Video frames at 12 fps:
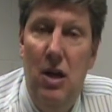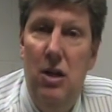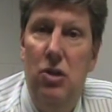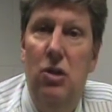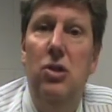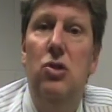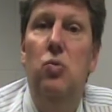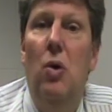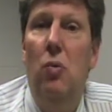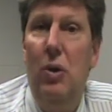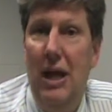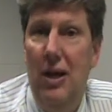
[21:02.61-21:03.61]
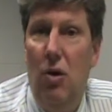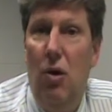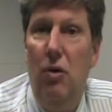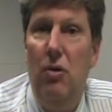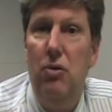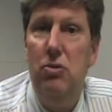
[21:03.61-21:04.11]
So this is where we get
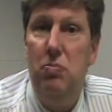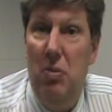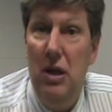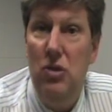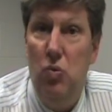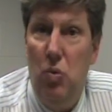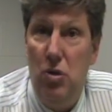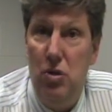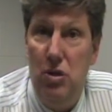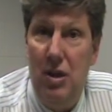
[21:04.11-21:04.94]
all those buzzwords